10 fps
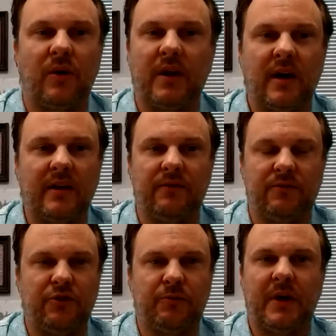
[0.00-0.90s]
already kind
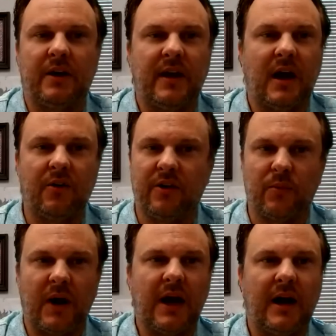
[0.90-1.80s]
of spec'd out in
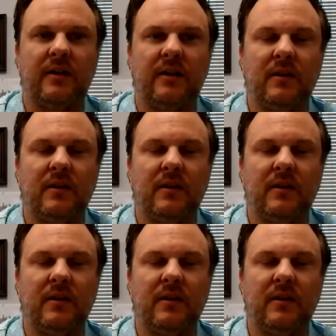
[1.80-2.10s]
the rack,